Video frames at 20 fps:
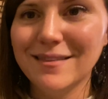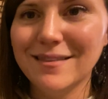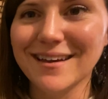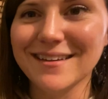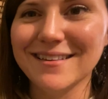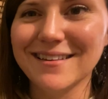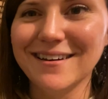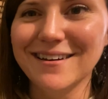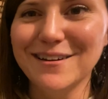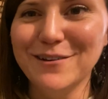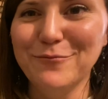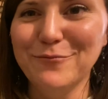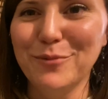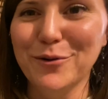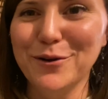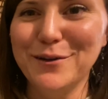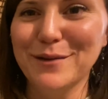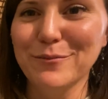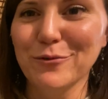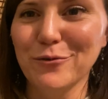that's kind of
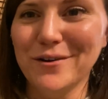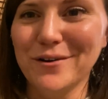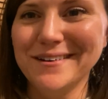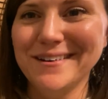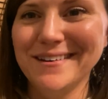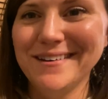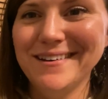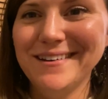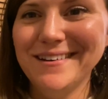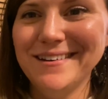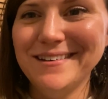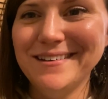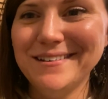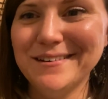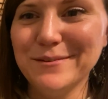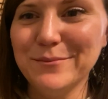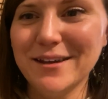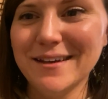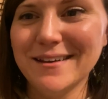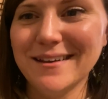point number one.
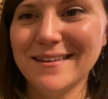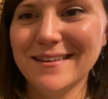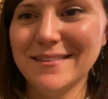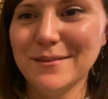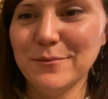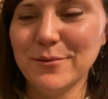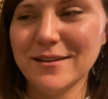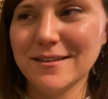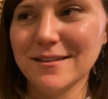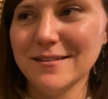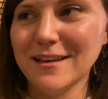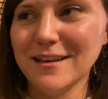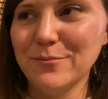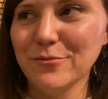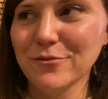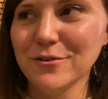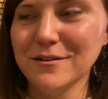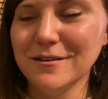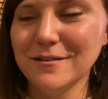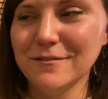To make the Mason's
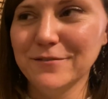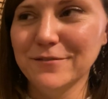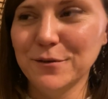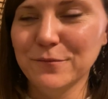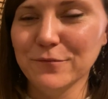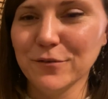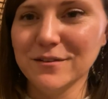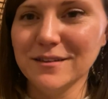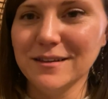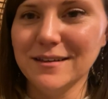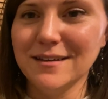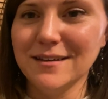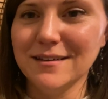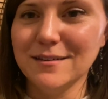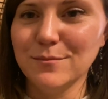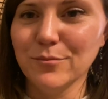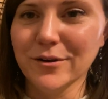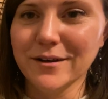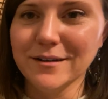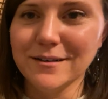apron flute friendly is
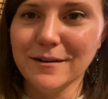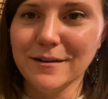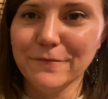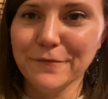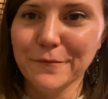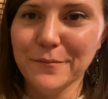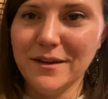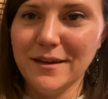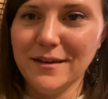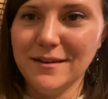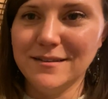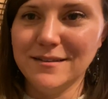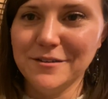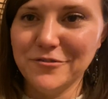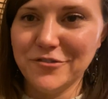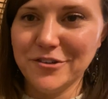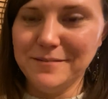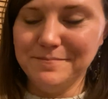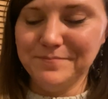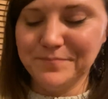bring it down from A to
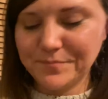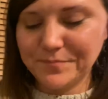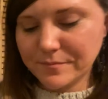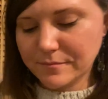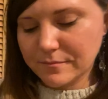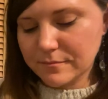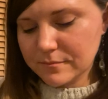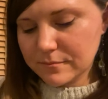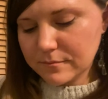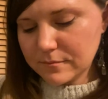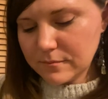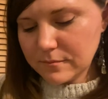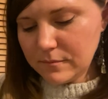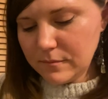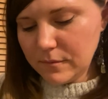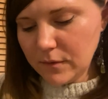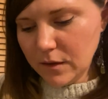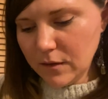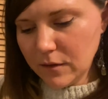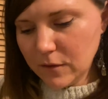G.
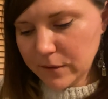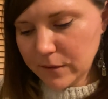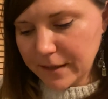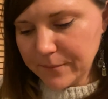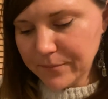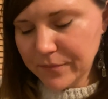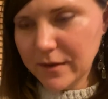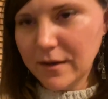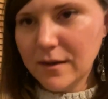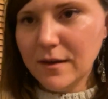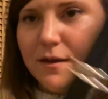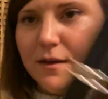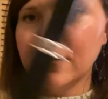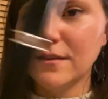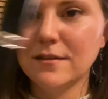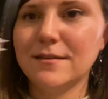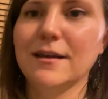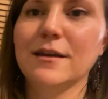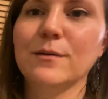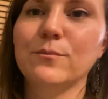Okay, the
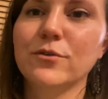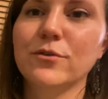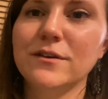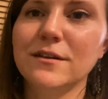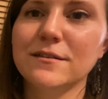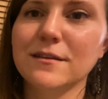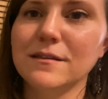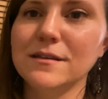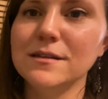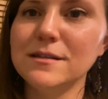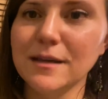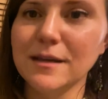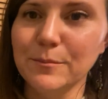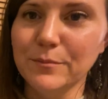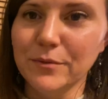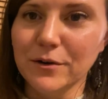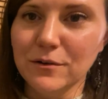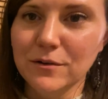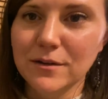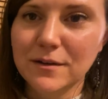second point is on the
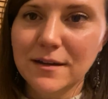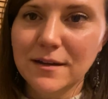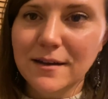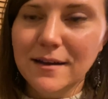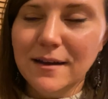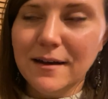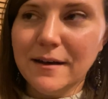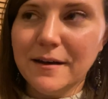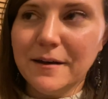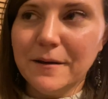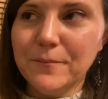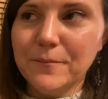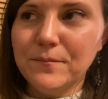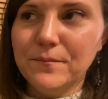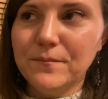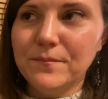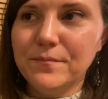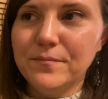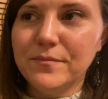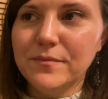tempo.
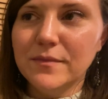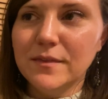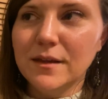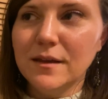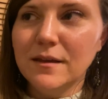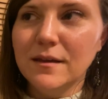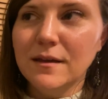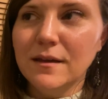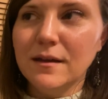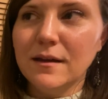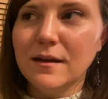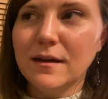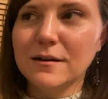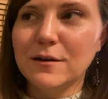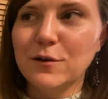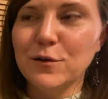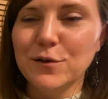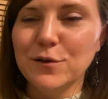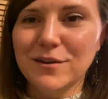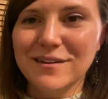Um, and I
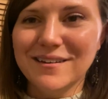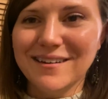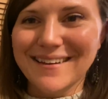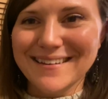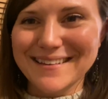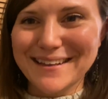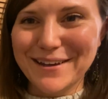know you didn't ask